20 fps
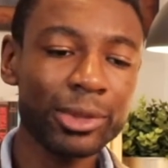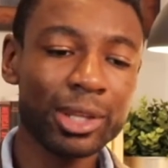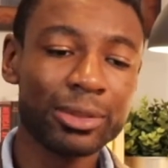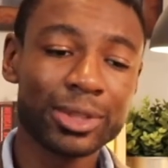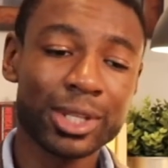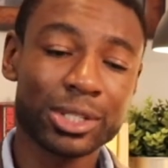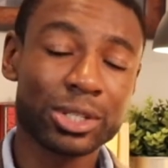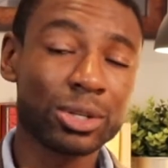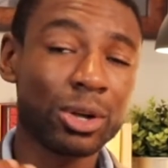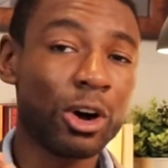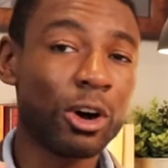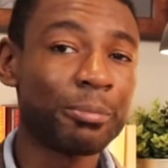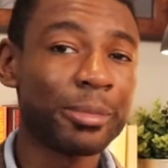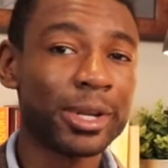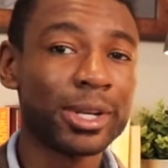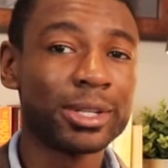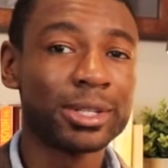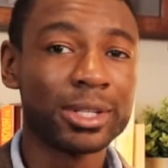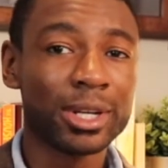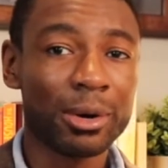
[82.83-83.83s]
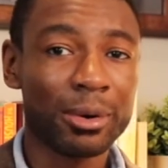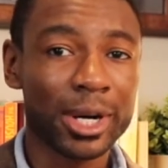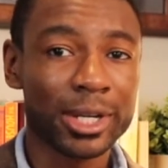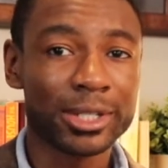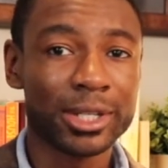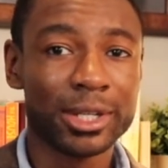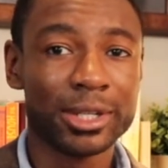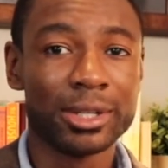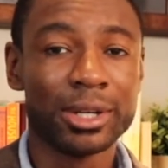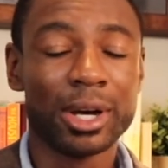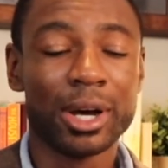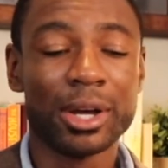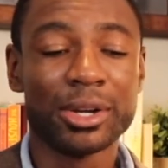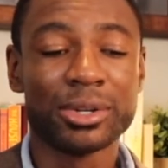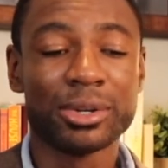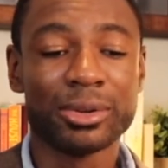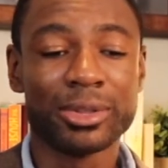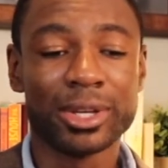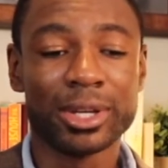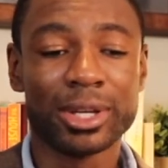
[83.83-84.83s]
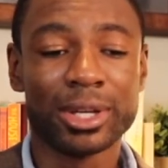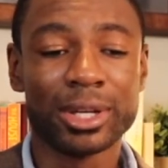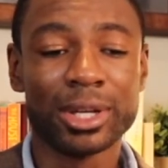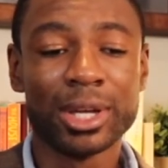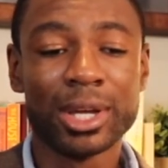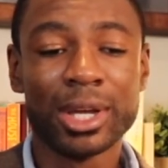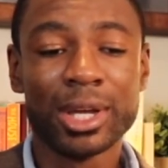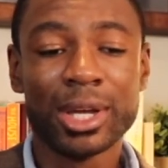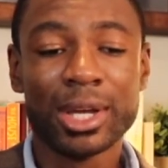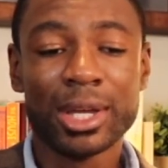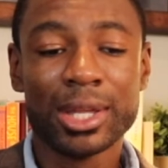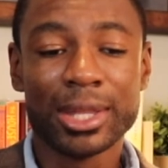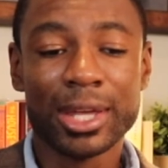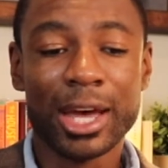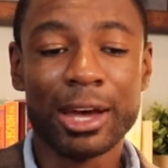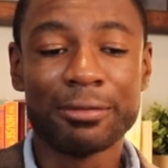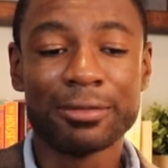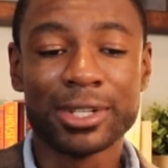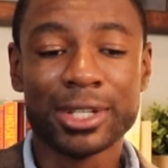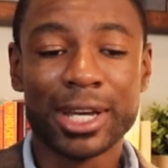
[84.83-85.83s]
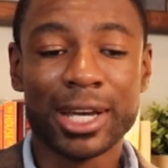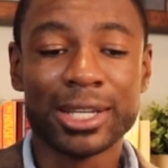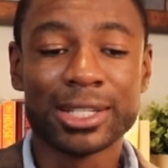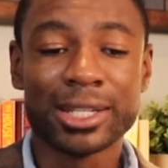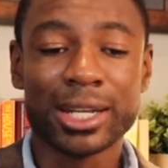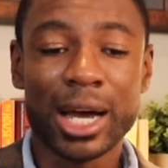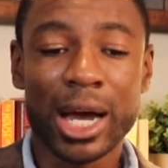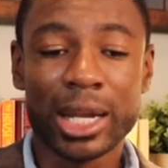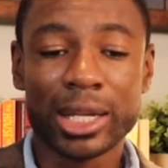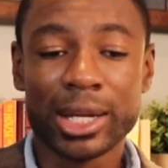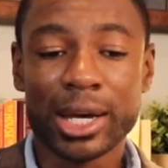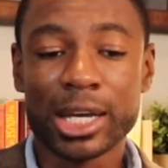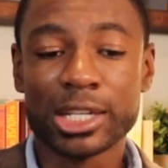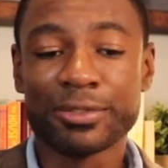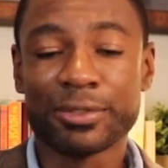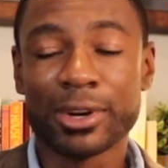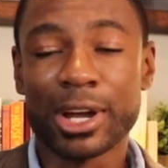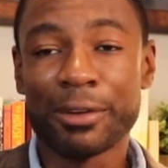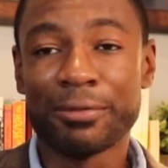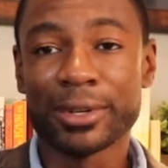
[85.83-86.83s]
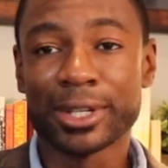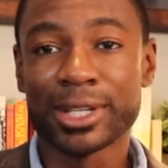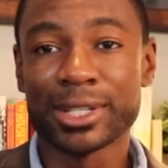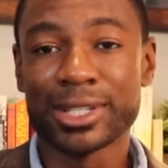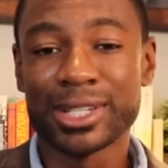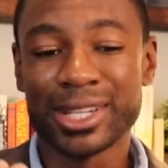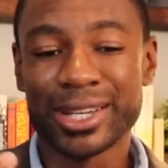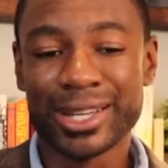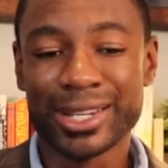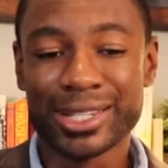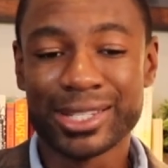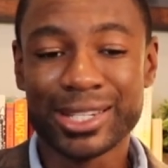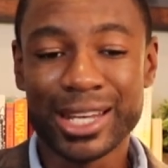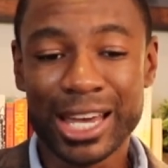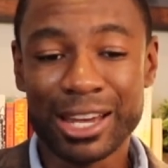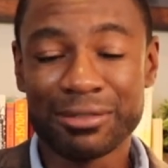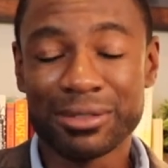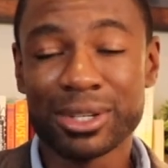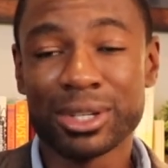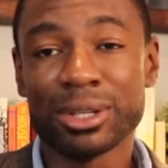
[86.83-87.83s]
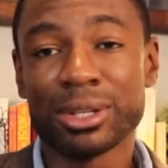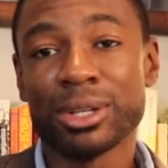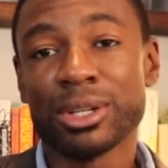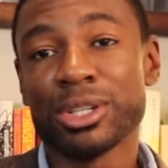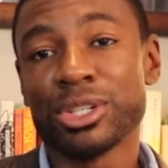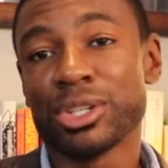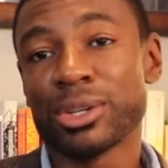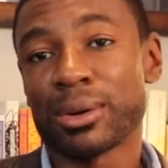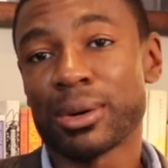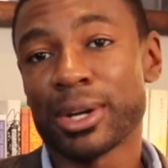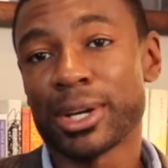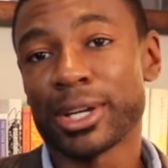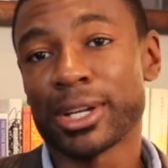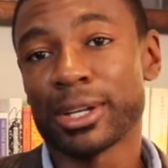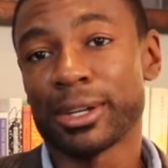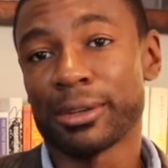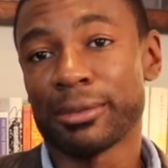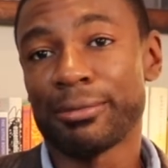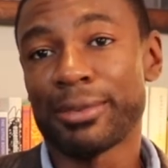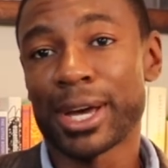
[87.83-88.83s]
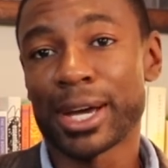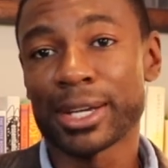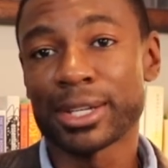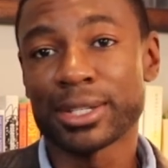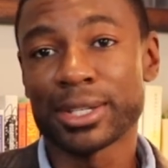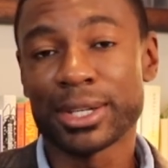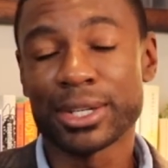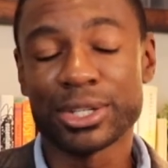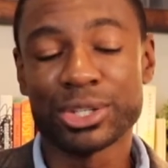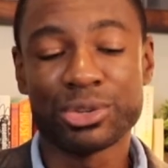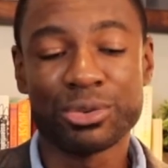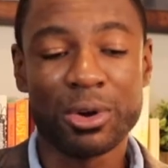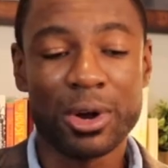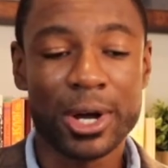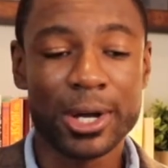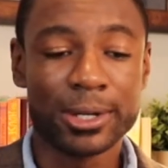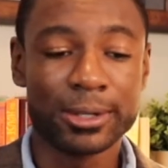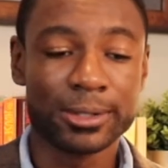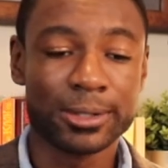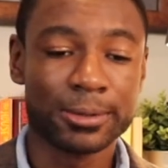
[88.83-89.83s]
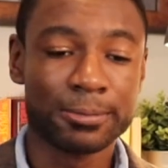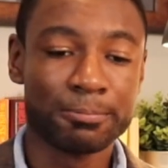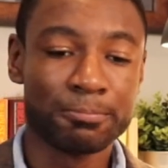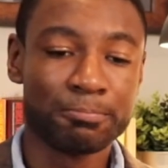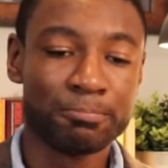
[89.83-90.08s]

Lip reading: This has all been directed under the FDA's guidelines for efficacy and safety during vaccine trials.